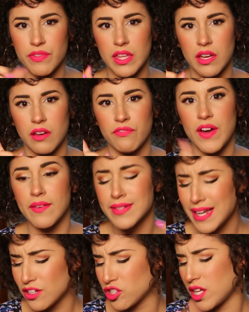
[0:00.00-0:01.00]
of the
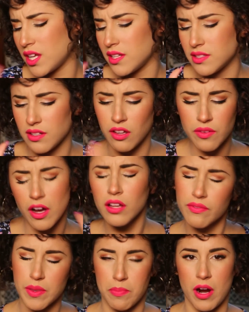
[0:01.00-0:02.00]
foundations,
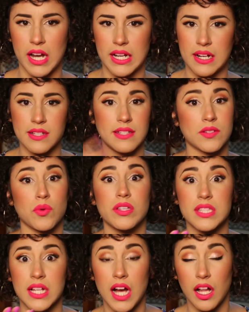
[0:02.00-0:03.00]
all of the products, as well
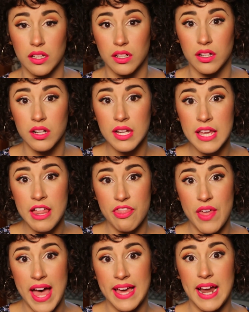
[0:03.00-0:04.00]
as the color
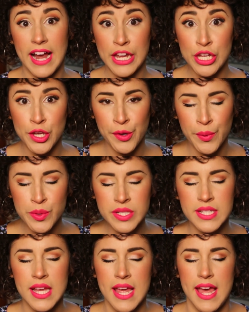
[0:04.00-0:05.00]
that I
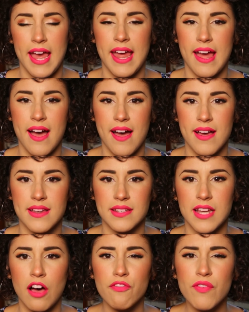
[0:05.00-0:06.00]
use.
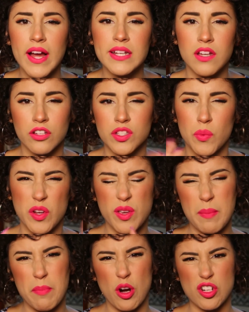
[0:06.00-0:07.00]
And I'll find also where you
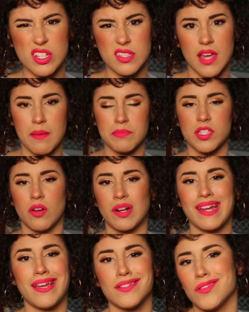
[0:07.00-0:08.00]
can purchase them. So
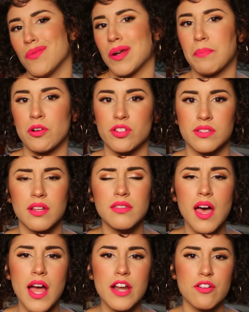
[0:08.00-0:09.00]
in case you want to purchase
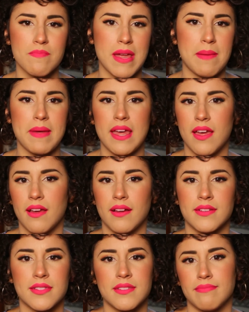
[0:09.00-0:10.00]
online, or maybe
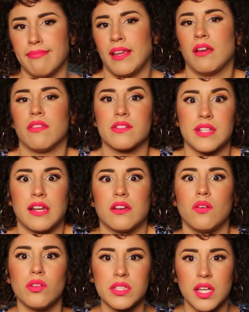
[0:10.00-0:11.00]
it's, you know, there's
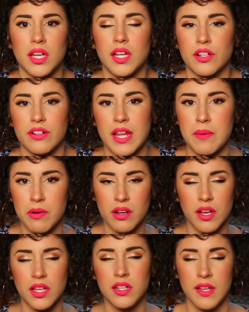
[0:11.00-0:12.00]
an Ulta in your
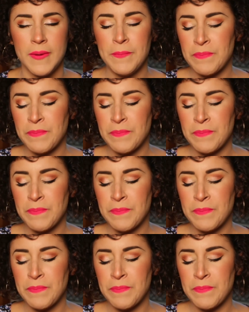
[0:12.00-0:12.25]
neighborhood,